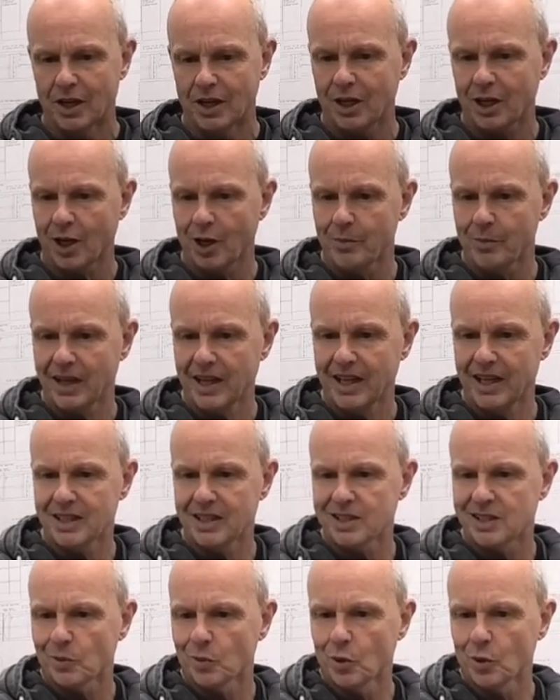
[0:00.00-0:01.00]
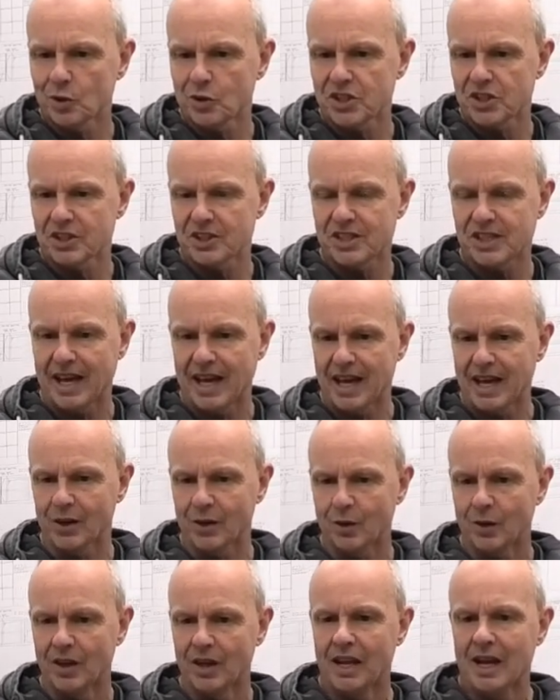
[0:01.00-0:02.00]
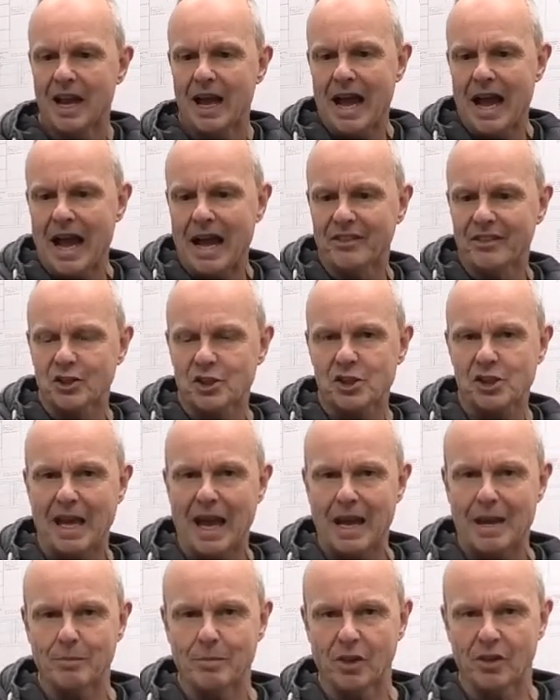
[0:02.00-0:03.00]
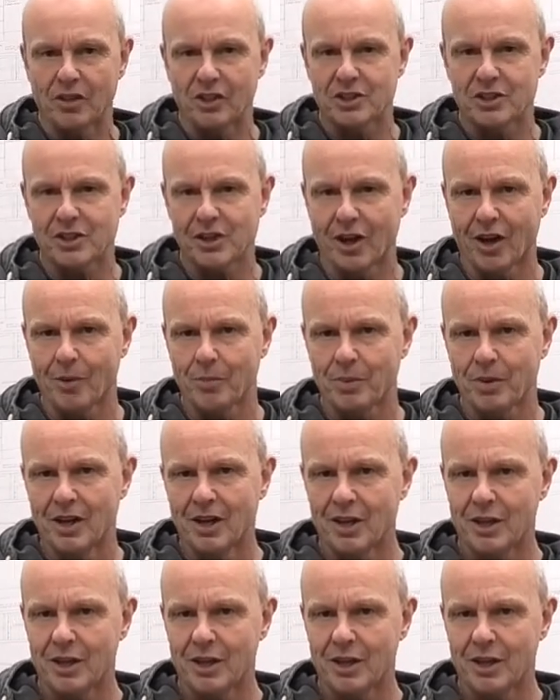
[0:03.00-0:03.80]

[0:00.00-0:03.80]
coming in towards the tail and the same on the top,